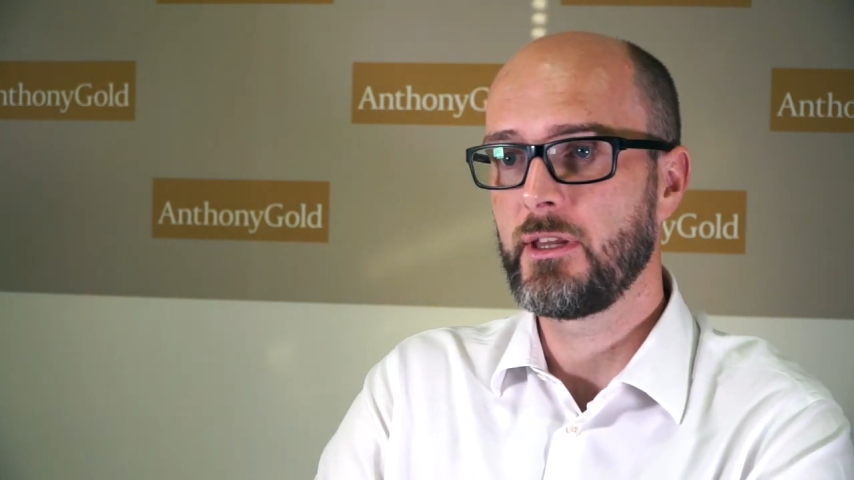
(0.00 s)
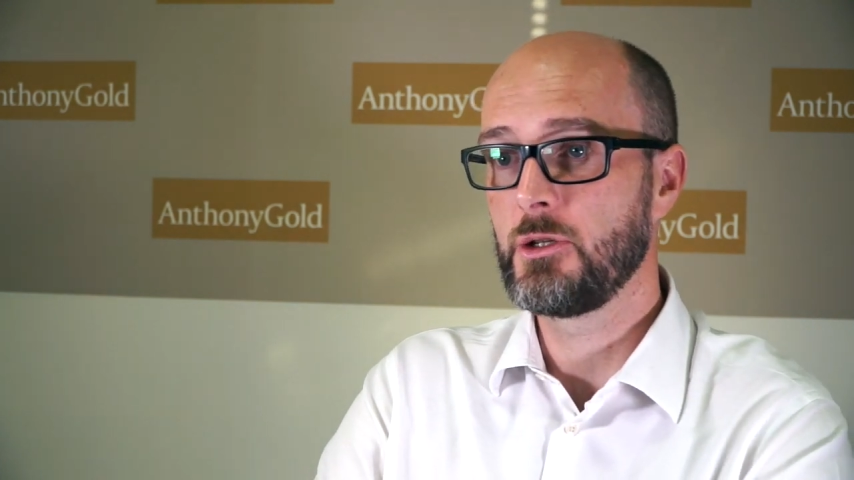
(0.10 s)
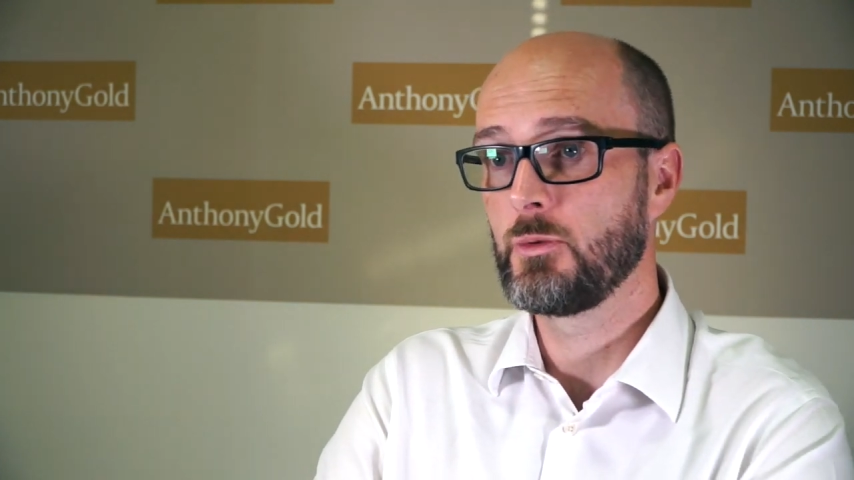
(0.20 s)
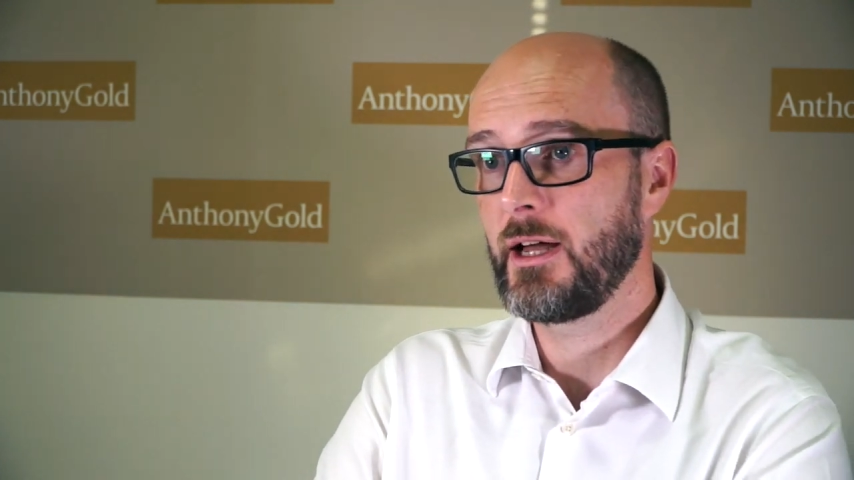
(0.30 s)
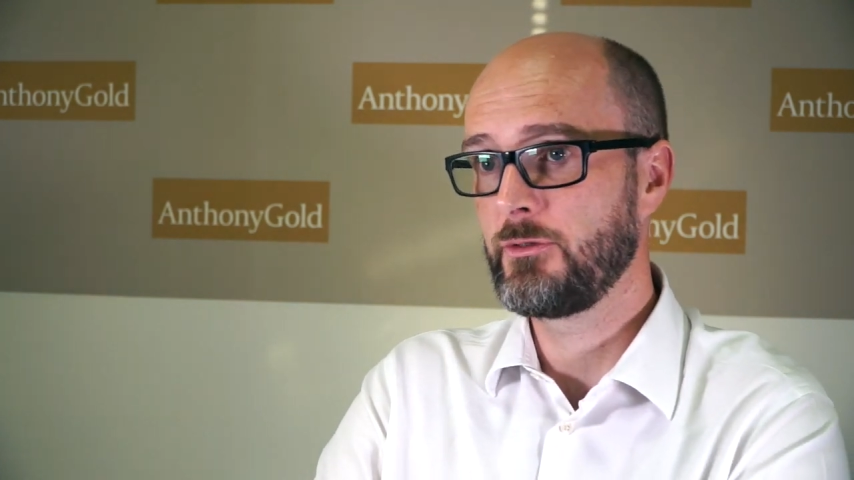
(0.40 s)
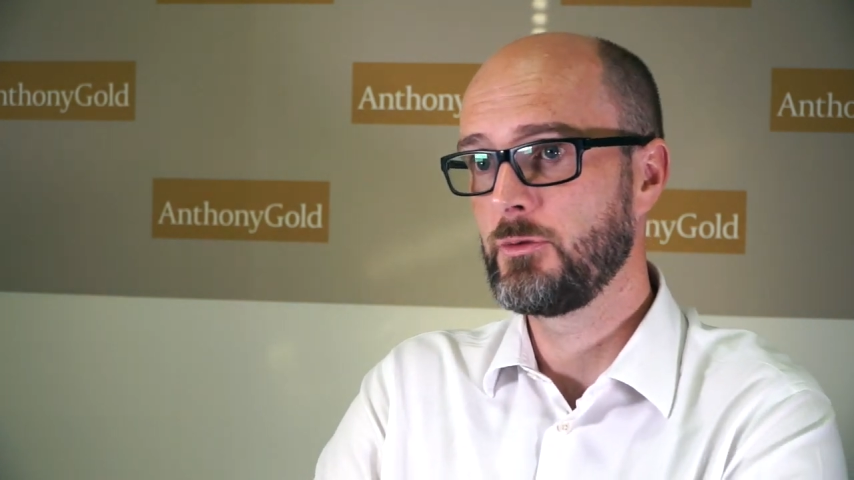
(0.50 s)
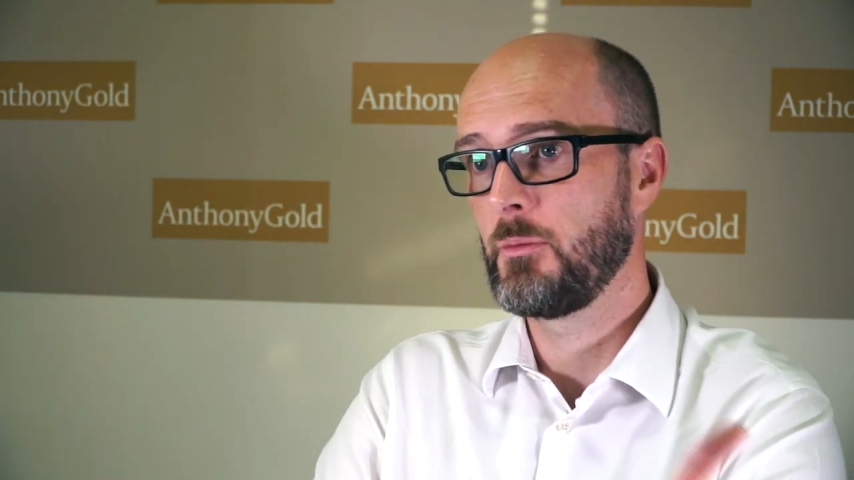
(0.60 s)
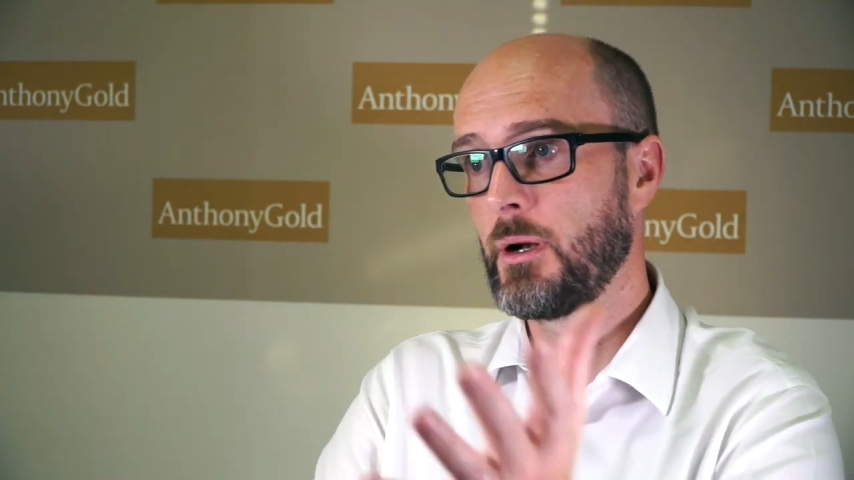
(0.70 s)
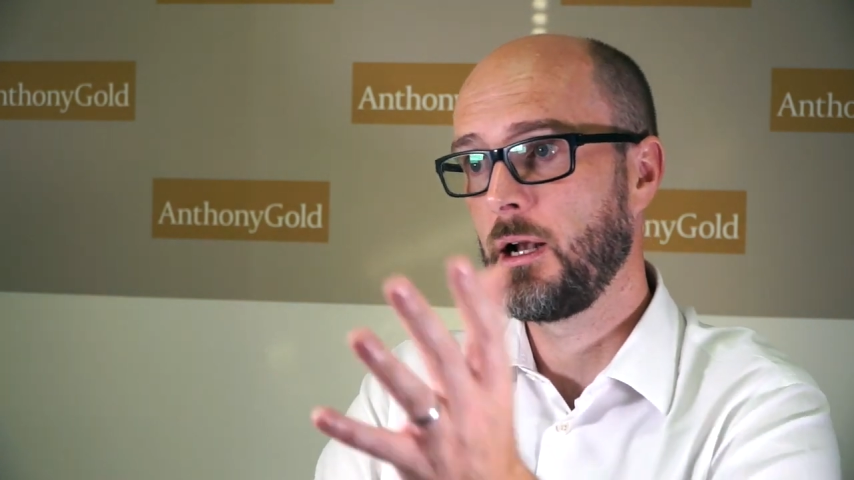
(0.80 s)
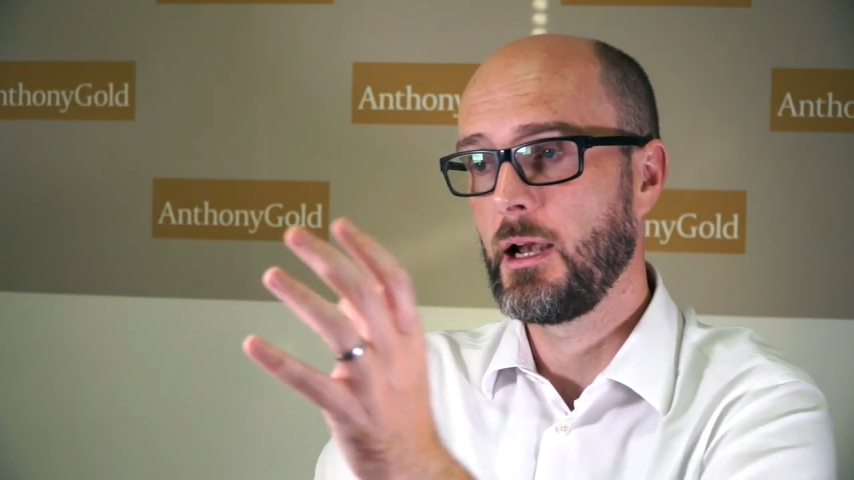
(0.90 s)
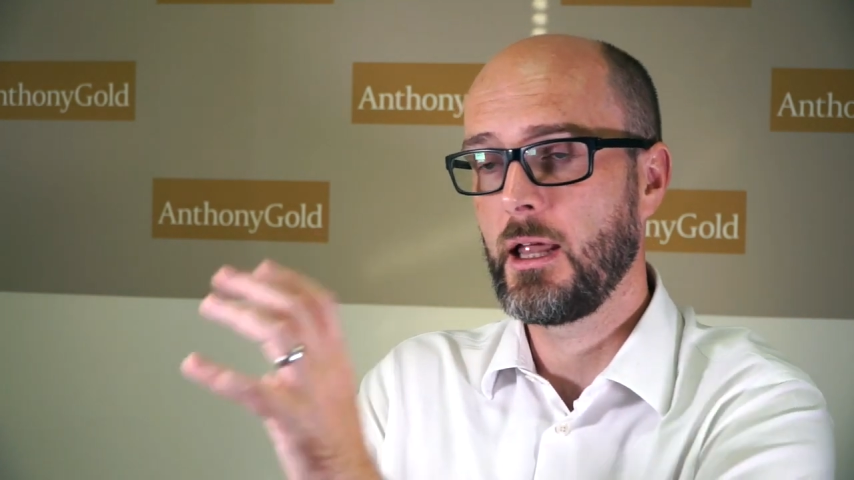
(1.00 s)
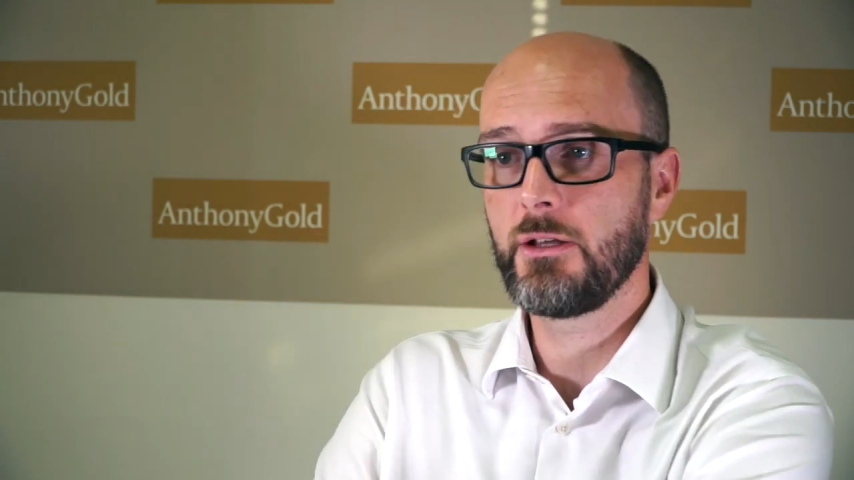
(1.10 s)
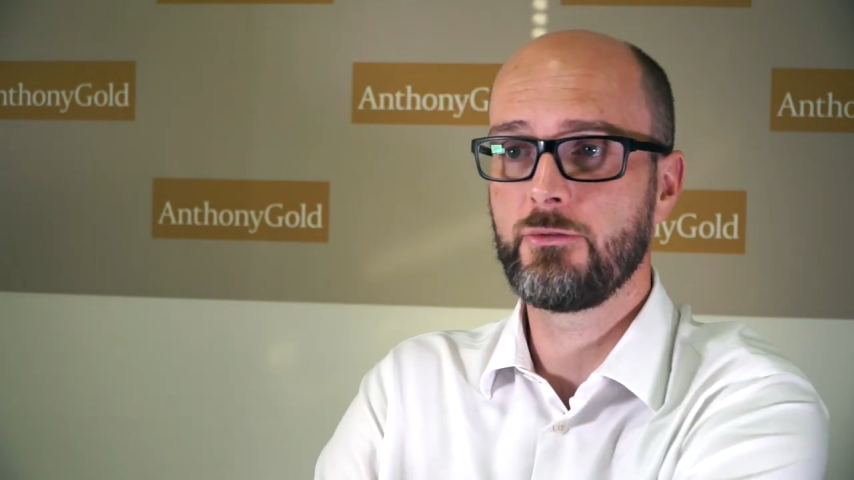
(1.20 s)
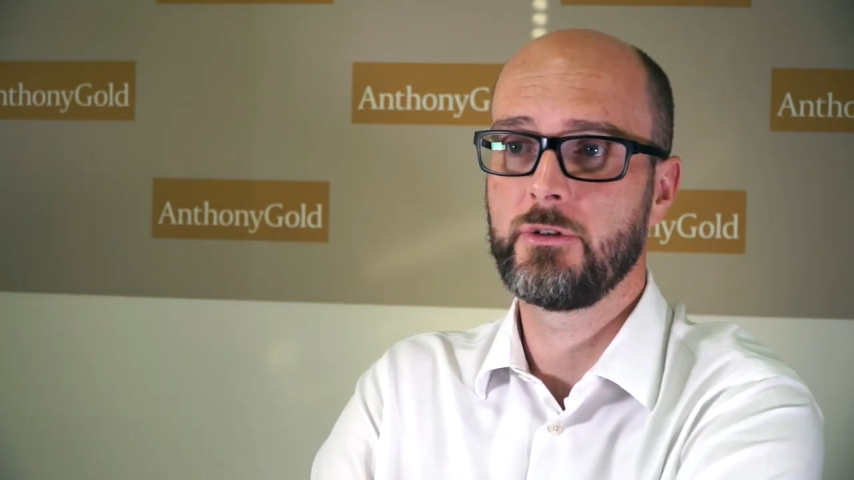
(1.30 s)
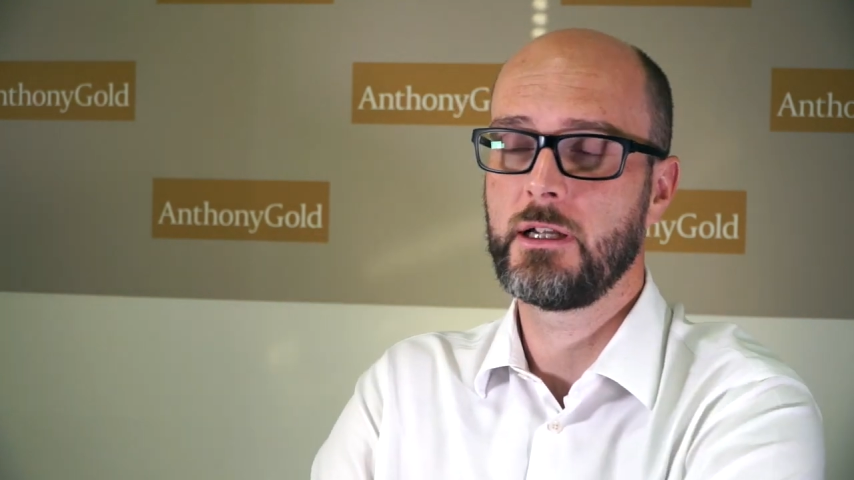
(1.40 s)
then you will have to
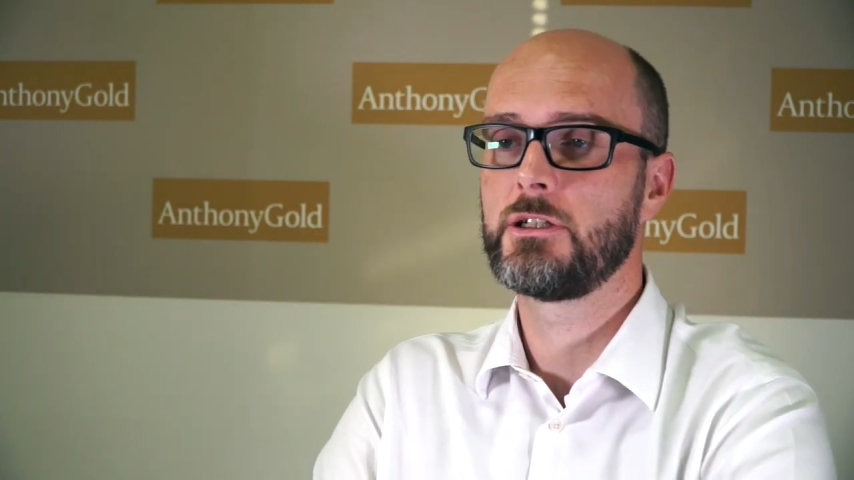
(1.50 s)
apply for an